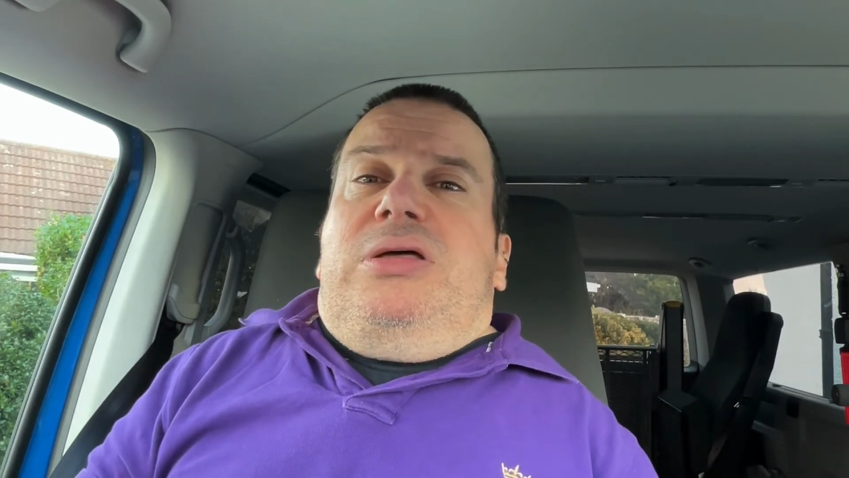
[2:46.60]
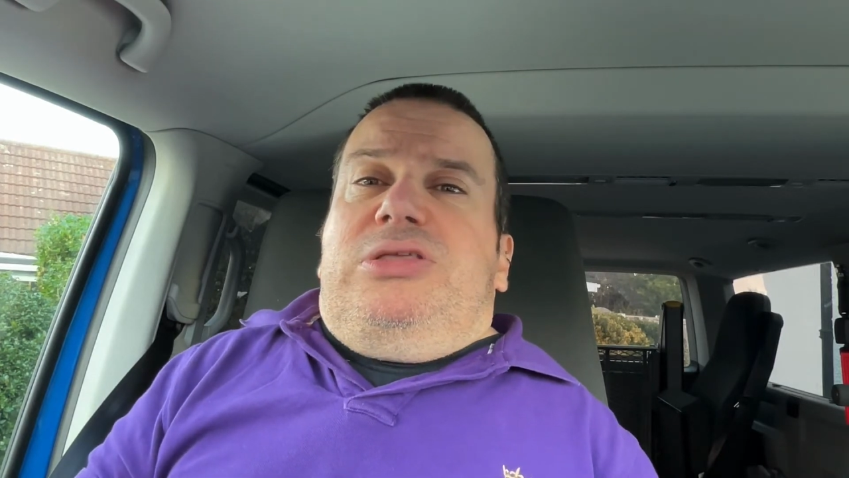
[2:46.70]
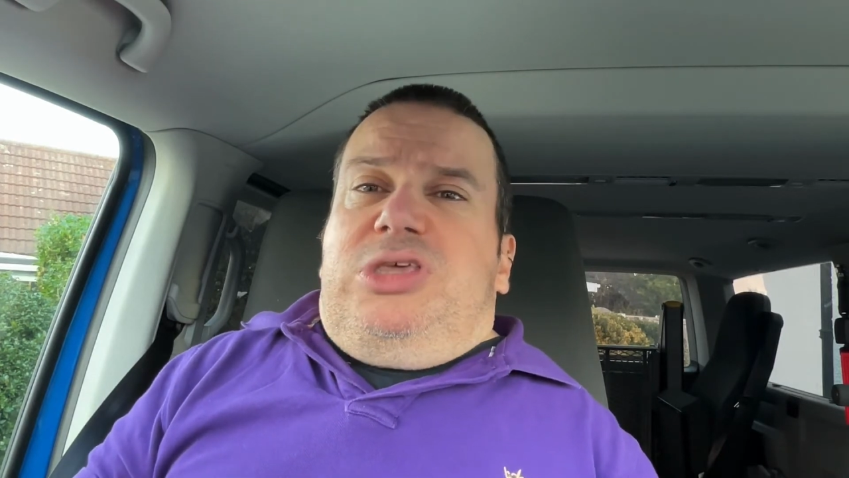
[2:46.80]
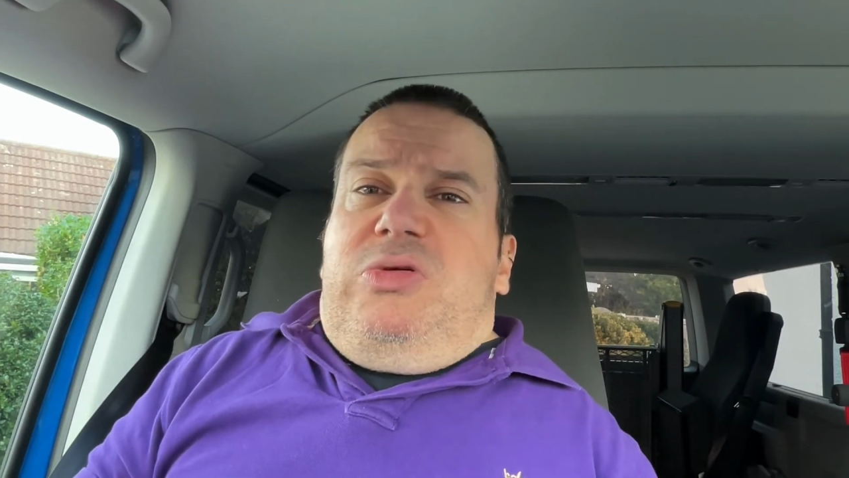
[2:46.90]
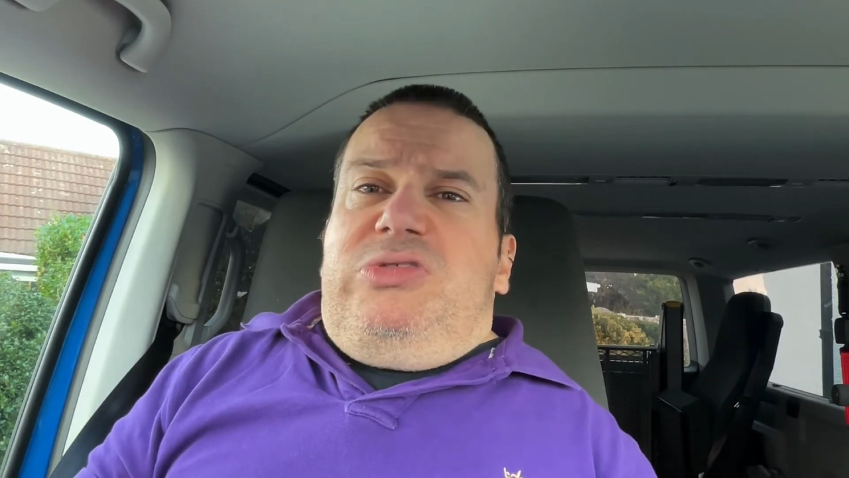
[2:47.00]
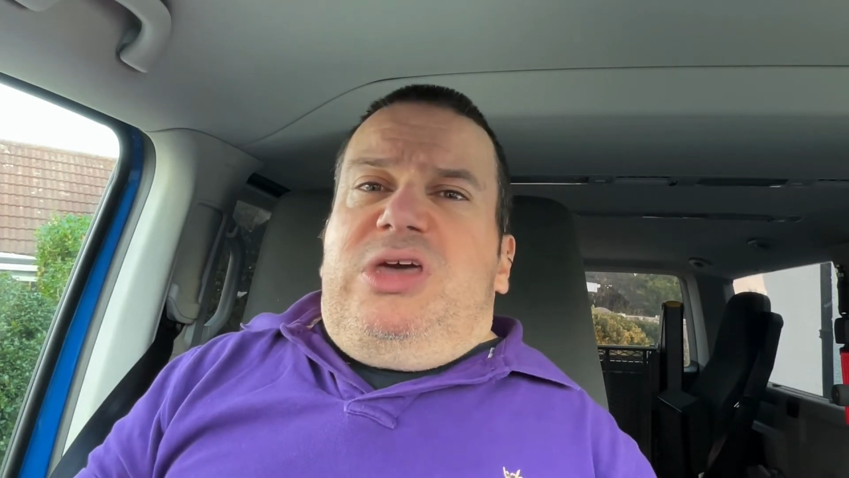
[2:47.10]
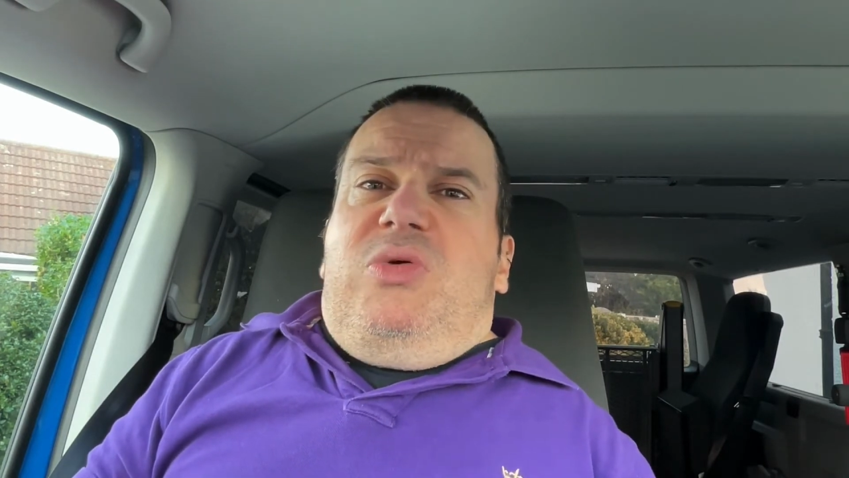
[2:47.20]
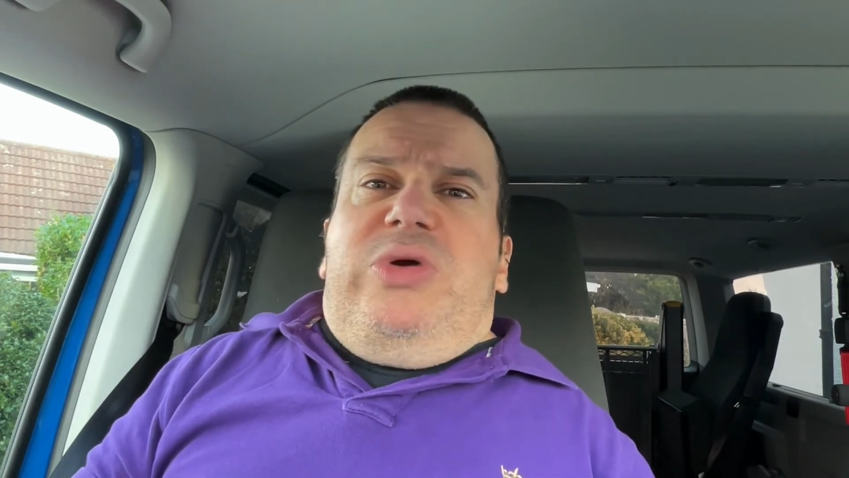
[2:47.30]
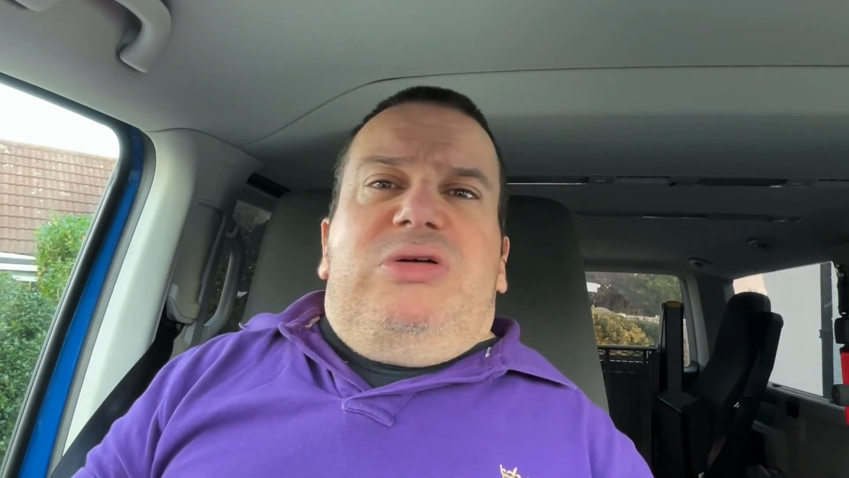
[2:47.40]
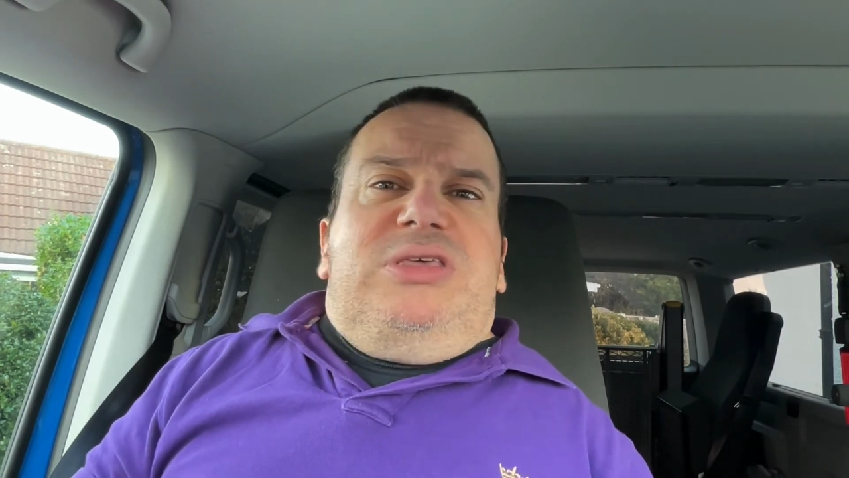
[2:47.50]
Choosing a
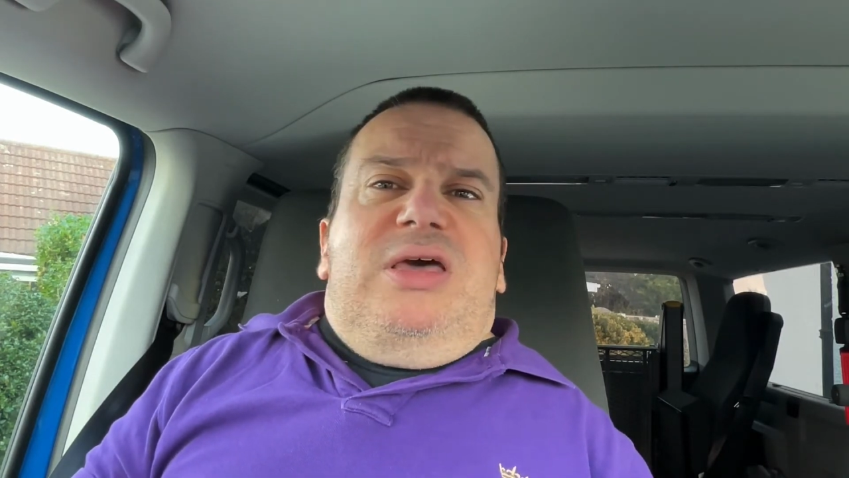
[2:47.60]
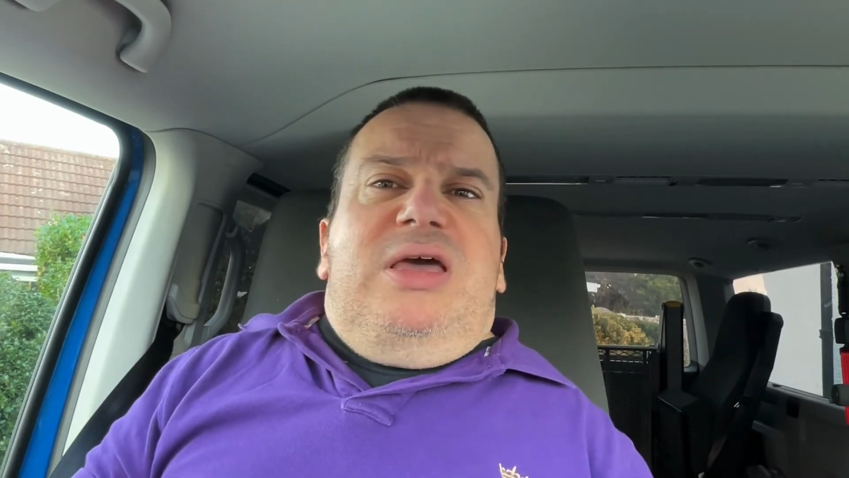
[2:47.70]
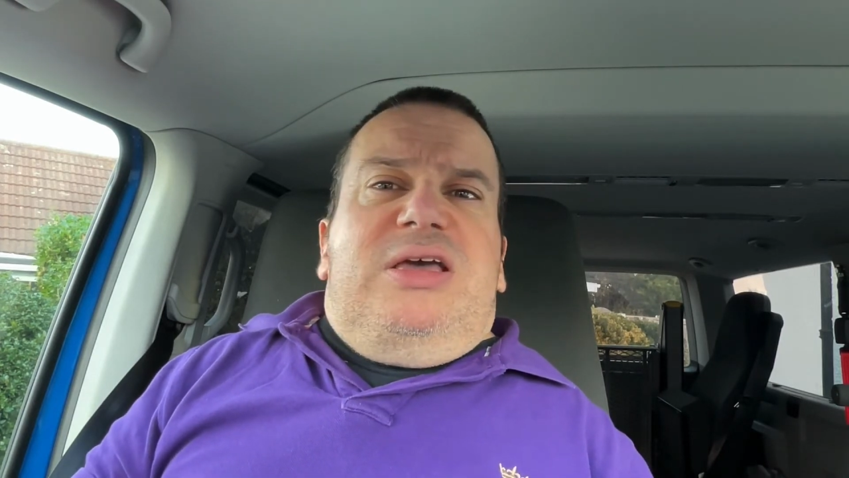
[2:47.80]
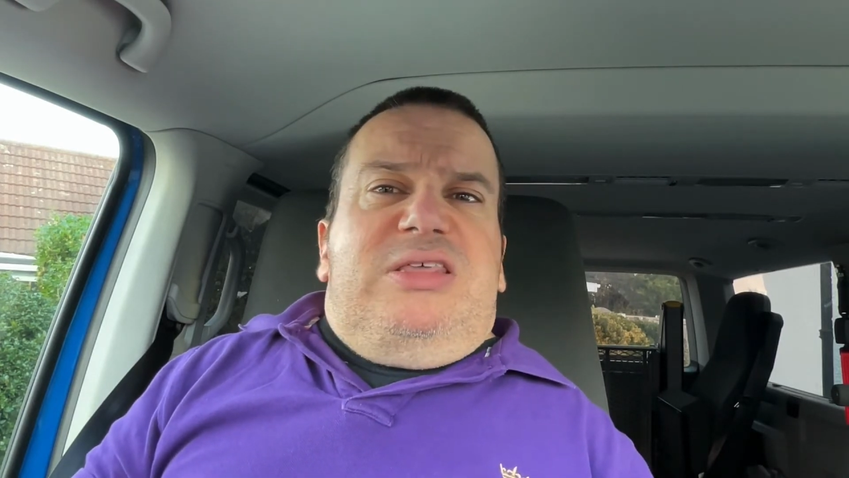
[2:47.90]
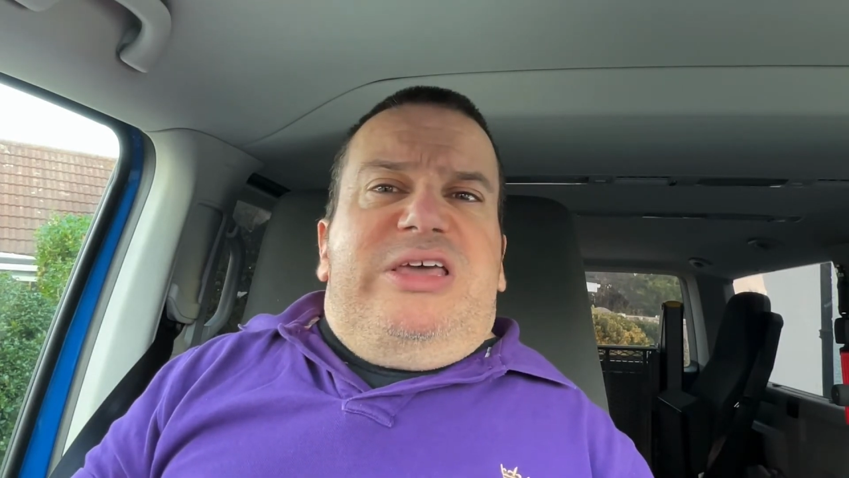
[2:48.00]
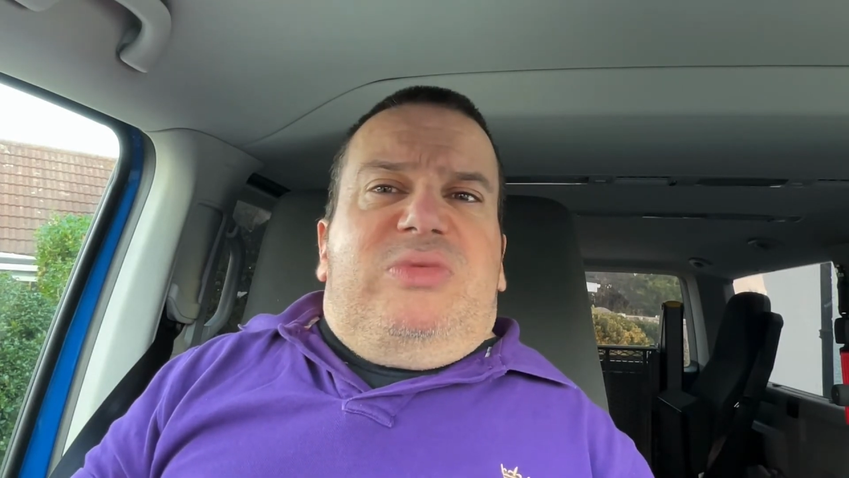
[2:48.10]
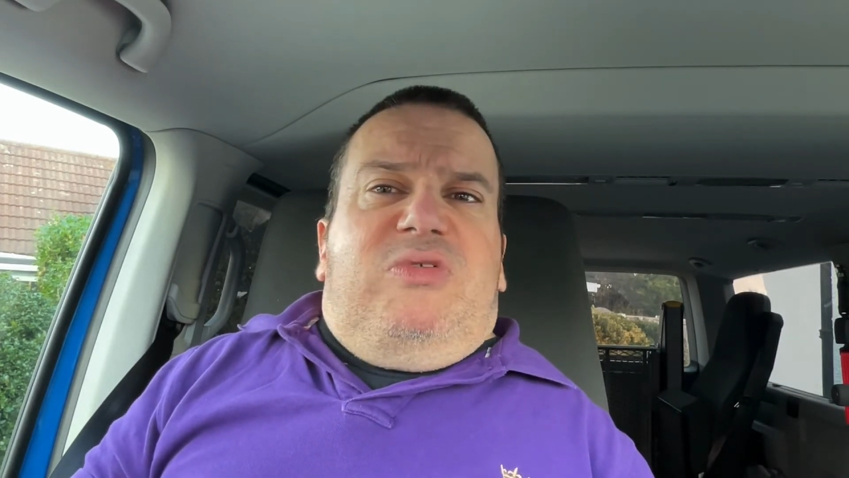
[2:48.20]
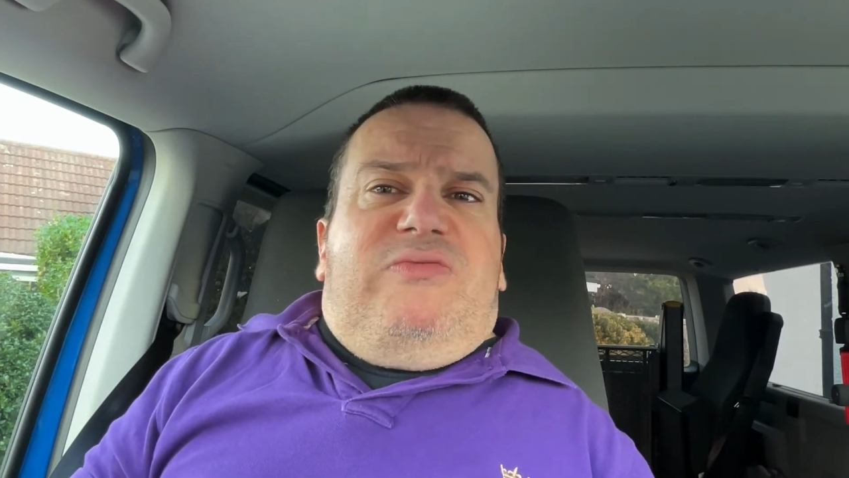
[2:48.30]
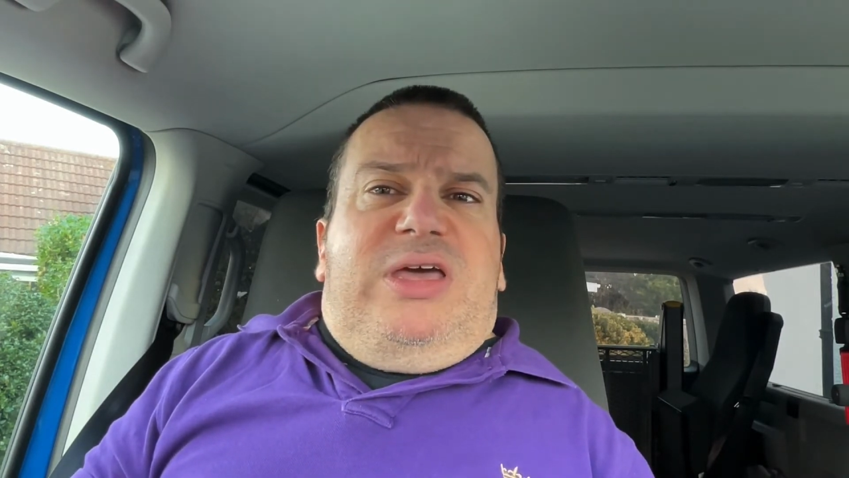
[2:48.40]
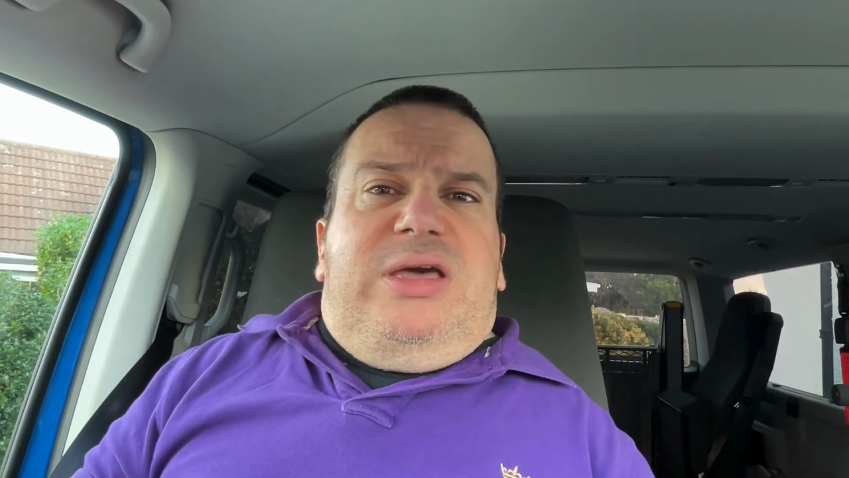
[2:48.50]
wheelchair accessible
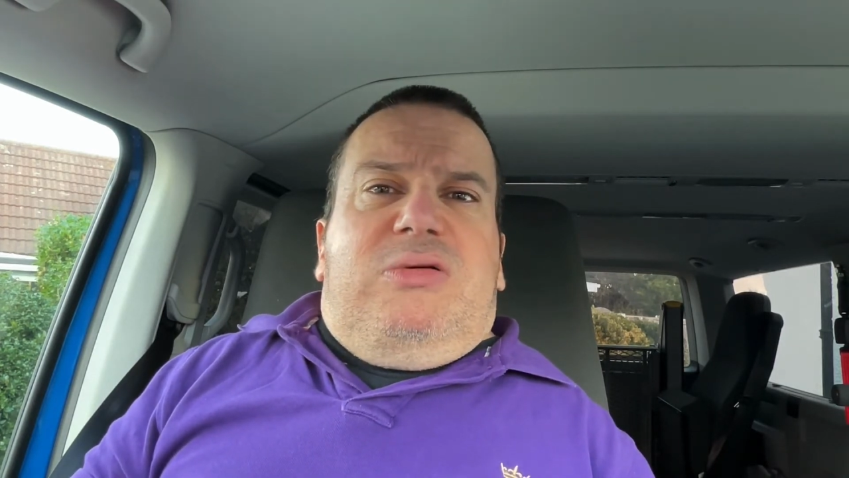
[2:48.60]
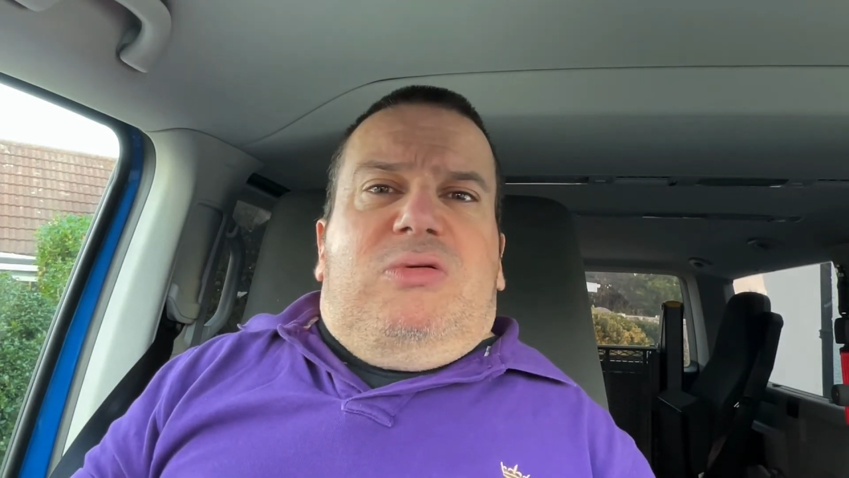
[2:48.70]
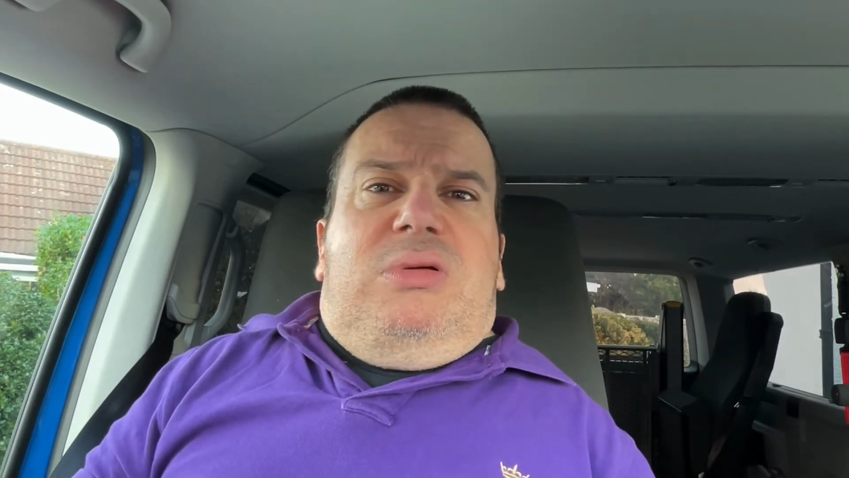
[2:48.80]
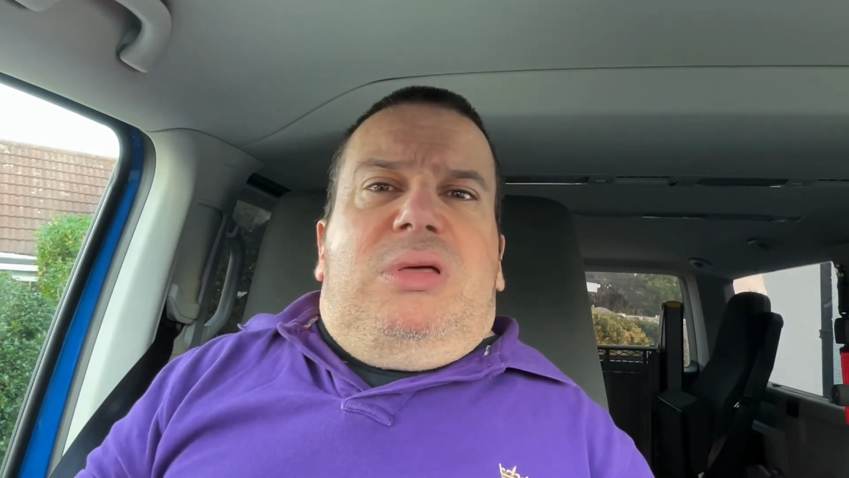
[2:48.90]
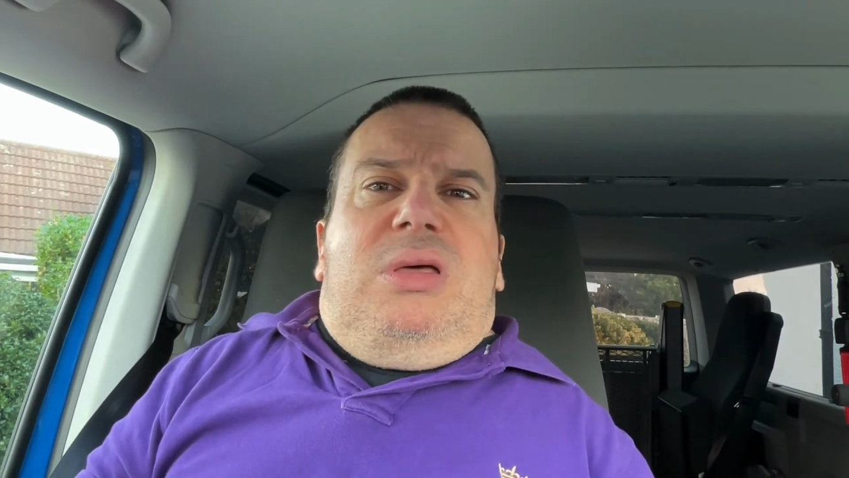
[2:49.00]
vehicle